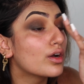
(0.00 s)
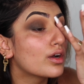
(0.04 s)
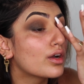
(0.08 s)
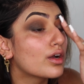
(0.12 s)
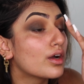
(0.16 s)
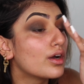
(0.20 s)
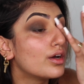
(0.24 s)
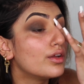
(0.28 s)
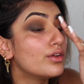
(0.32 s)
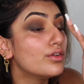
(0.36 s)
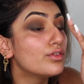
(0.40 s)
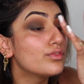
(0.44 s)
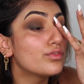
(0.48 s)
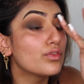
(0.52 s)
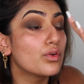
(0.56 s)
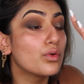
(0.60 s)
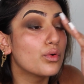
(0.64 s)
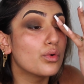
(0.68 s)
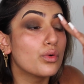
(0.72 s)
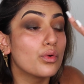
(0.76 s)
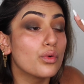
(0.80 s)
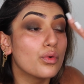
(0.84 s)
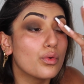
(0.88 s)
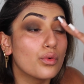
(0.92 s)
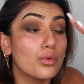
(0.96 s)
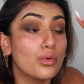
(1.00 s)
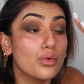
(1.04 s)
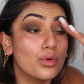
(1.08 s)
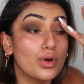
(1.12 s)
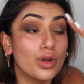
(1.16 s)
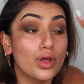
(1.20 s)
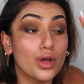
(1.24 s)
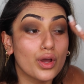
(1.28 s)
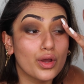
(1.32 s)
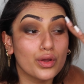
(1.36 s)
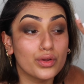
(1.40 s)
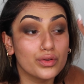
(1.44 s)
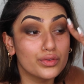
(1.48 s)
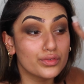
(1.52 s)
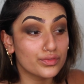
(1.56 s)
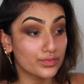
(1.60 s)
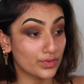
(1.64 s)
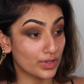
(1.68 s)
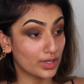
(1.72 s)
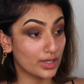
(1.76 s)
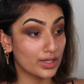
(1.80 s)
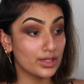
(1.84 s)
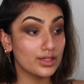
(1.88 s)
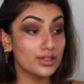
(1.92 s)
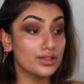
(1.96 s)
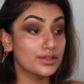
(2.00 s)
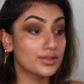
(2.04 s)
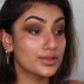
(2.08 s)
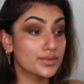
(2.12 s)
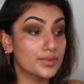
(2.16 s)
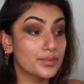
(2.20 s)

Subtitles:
kind of all over.